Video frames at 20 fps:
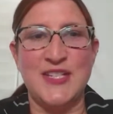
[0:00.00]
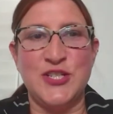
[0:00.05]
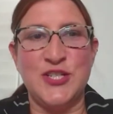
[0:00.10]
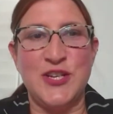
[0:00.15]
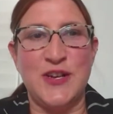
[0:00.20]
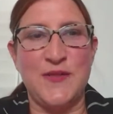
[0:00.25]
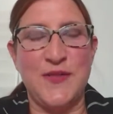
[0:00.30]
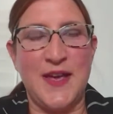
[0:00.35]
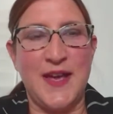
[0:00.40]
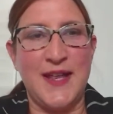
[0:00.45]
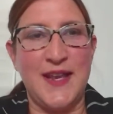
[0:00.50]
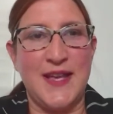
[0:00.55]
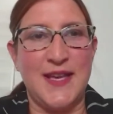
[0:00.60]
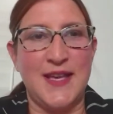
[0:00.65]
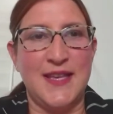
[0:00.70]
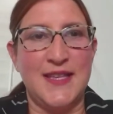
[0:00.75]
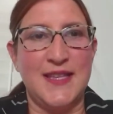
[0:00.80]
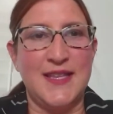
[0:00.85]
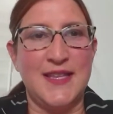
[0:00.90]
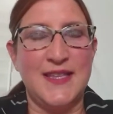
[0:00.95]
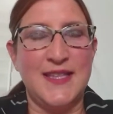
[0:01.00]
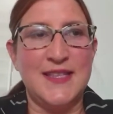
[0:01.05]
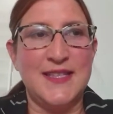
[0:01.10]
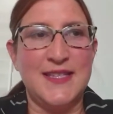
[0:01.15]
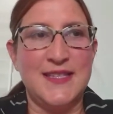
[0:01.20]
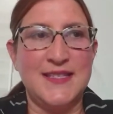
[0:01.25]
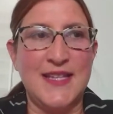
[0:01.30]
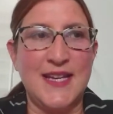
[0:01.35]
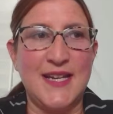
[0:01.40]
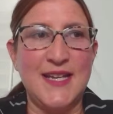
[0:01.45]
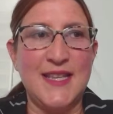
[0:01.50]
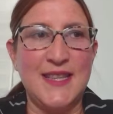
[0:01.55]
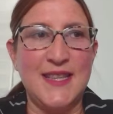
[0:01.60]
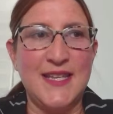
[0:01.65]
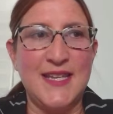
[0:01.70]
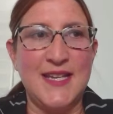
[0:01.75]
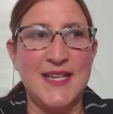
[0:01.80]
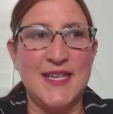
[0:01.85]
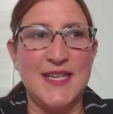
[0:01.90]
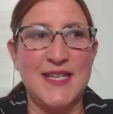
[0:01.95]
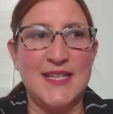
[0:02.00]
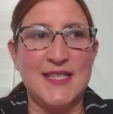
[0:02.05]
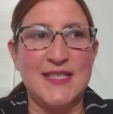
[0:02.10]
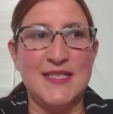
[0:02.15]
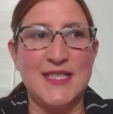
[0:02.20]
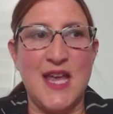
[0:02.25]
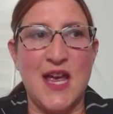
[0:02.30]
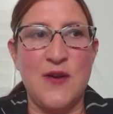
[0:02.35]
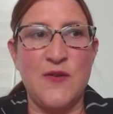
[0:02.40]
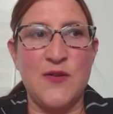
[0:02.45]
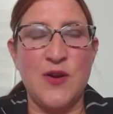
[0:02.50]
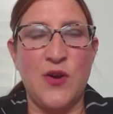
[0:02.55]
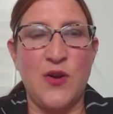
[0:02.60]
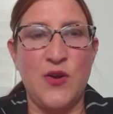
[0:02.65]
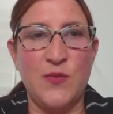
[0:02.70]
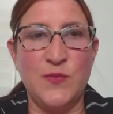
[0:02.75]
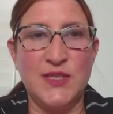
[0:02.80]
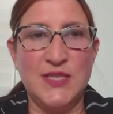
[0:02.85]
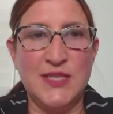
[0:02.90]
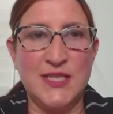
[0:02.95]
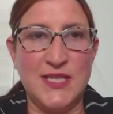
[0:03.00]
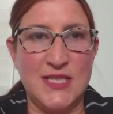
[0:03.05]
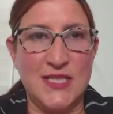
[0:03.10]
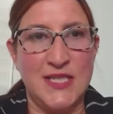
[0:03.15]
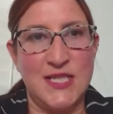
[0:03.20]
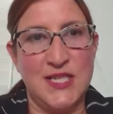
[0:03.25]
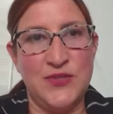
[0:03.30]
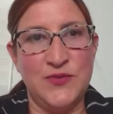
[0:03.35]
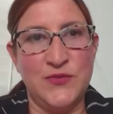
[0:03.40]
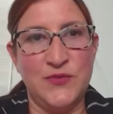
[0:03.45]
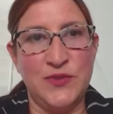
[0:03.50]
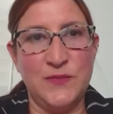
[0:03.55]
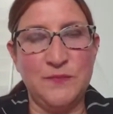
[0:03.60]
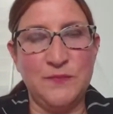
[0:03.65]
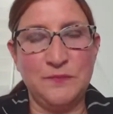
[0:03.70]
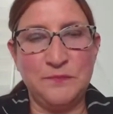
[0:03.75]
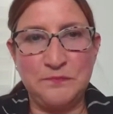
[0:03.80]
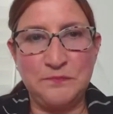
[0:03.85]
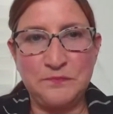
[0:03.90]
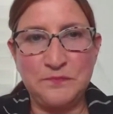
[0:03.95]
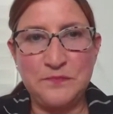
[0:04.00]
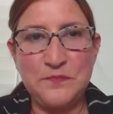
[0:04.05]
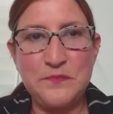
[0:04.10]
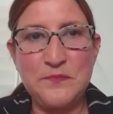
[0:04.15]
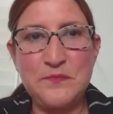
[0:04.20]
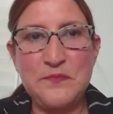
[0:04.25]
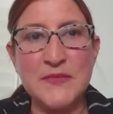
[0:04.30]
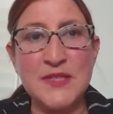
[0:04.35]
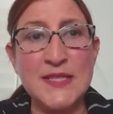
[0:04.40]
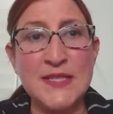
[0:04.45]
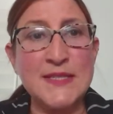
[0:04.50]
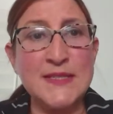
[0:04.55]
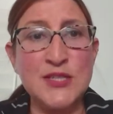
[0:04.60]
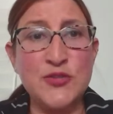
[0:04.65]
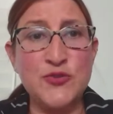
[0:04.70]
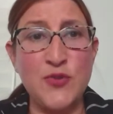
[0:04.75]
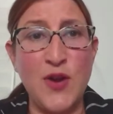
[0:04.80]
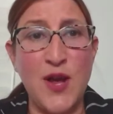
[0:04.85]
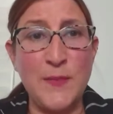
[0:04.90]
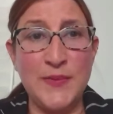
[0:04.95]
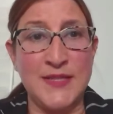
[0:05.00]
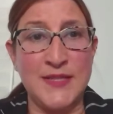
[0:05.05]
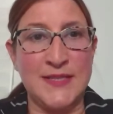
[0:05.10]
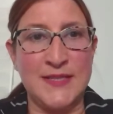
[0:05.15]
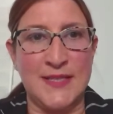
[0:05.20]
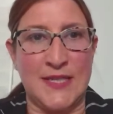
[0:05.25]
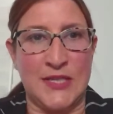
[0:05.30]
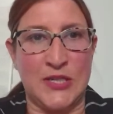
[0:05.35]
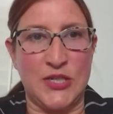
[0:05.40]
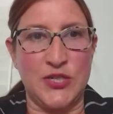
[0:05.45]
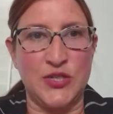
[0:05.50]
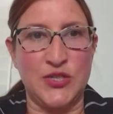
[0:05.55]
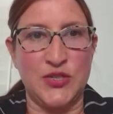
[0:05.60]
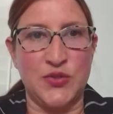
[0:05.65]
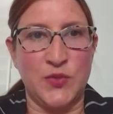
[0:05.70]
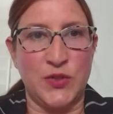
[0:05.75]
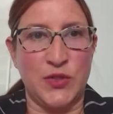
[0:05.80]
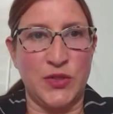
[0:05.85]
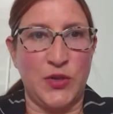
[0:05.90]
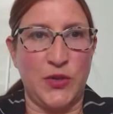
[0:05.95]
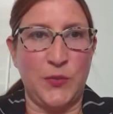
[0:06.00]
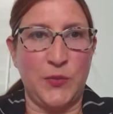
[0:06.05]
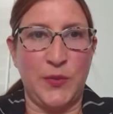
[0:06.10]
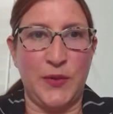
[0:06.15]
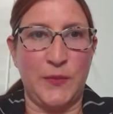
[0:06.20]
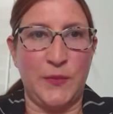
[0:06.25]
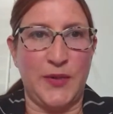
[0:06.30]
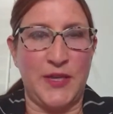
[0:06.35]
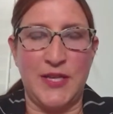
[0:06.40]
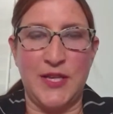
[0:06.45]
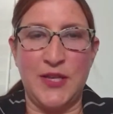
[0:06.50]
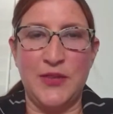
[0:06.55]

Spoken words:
and share that. The second thing is our homeless continuum is a drop-in center. So we're open